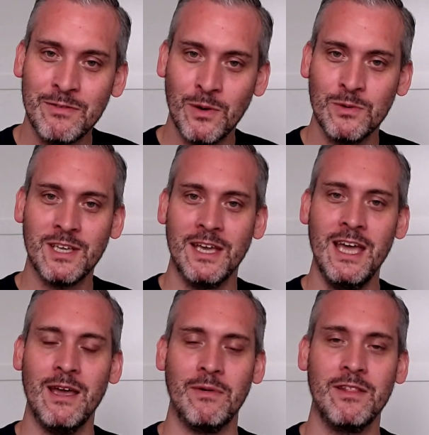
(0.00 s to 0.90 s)
course, to
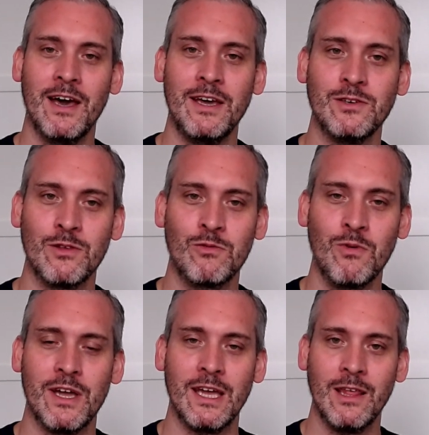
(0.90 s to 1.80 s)
him, at the age of
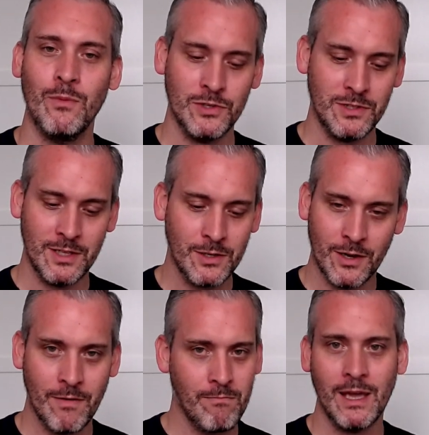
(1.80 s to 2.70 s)
3, there wasn't this
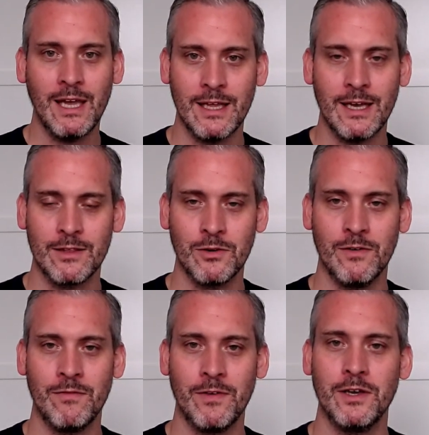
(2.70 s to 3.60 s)
kind of immediate
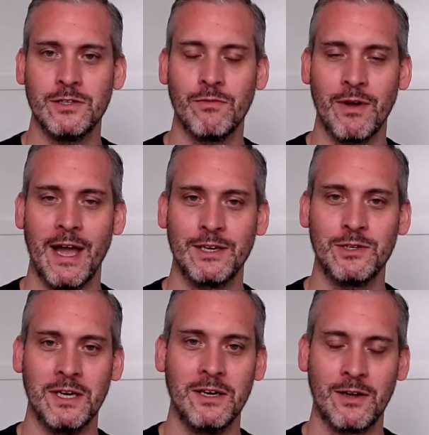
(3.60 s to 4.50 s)
sort of aversive
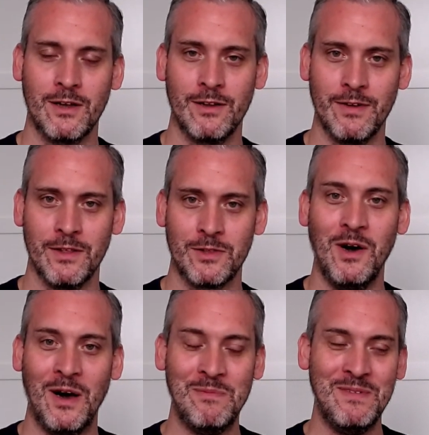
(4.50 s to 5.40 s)
reaction, and I kind of, at the
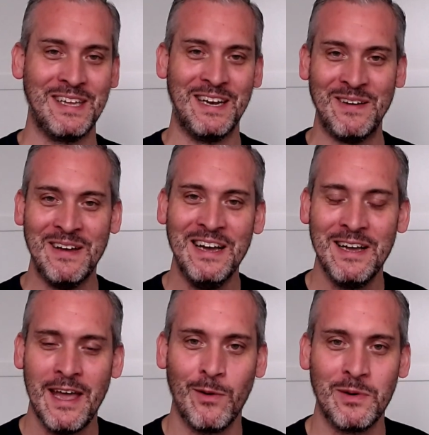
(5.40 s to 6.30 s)
time,
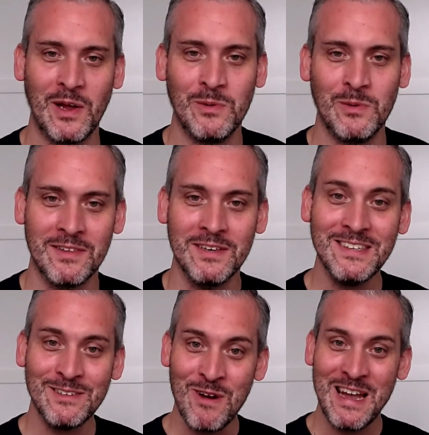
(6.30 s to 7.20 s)
held it all together. "Oh,
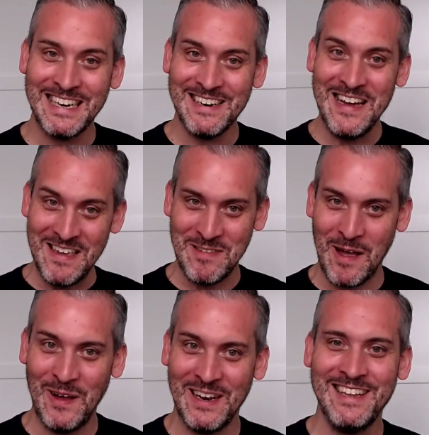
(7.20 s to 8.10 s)
that's really nice,
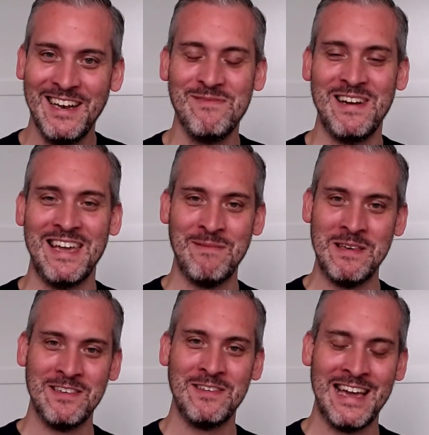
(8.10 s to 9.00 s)
darling, lovely,
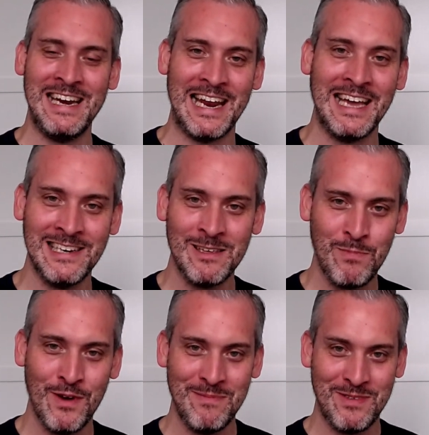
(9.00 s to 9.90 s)
Mr. Skinny Legs, let's
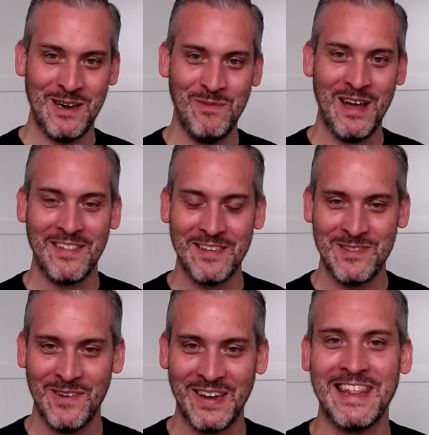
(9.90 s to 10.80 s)
put him somewhere that's
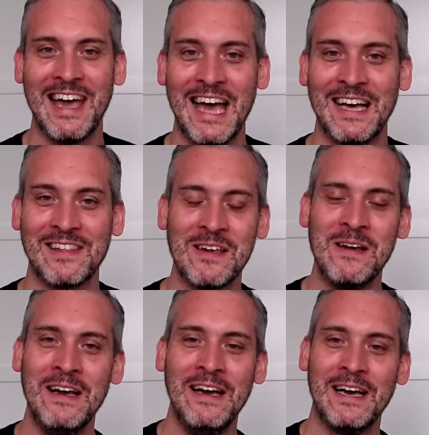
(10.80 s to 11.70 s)
not in the house."
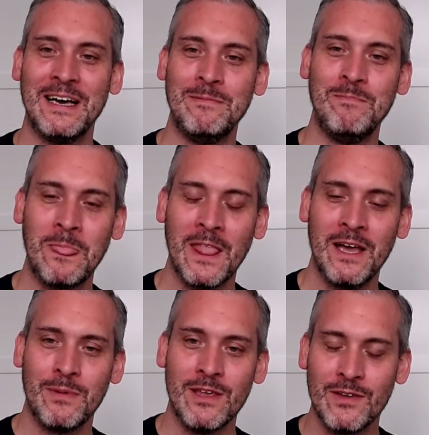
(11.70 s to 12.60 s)

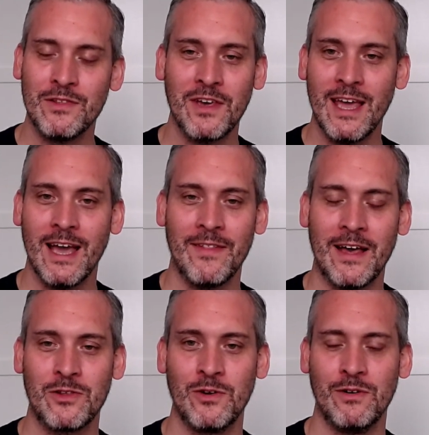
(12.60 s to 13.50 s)
But you can see how
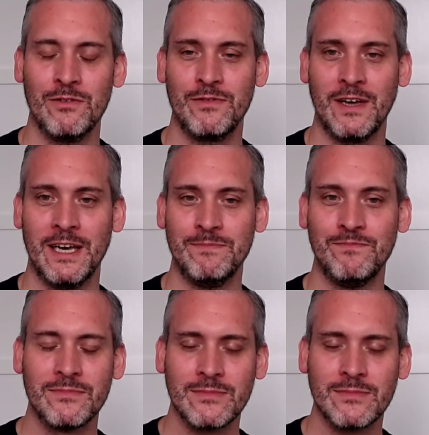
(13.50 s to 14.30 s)
that sort of